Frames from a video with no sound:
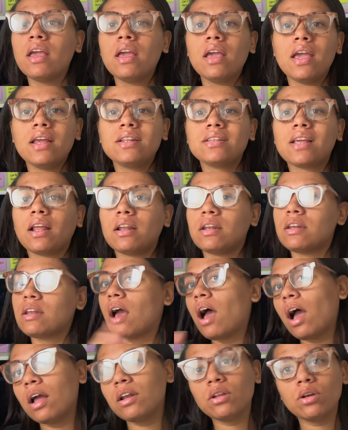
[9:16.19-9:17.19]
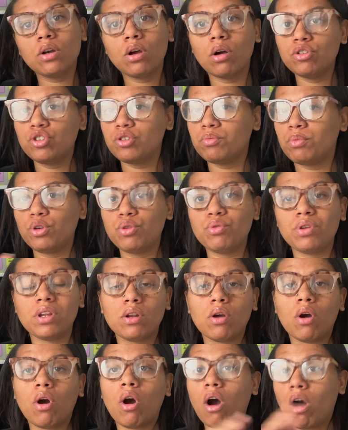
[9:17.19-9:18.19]
is a non-negotiable. You
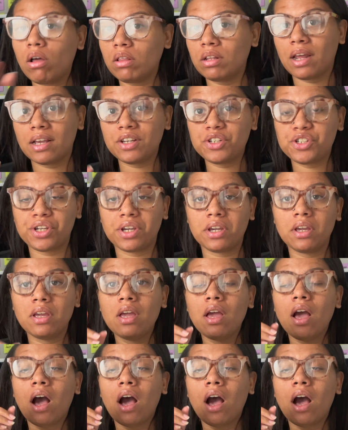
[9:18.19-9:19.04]
need all of that shit.